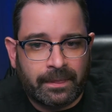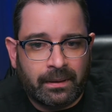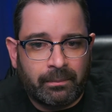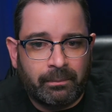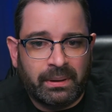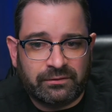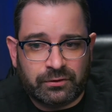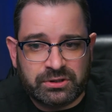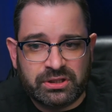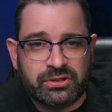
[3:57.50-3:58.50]
But for
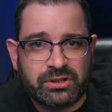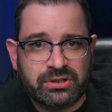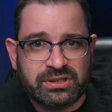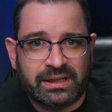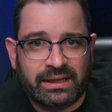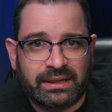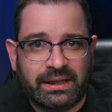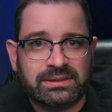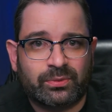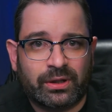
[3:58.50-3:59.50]
situations like
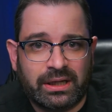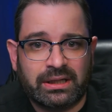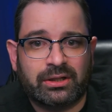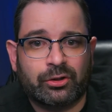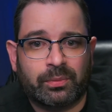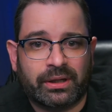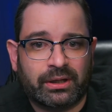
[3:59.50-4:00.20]
this, where I need a duplicate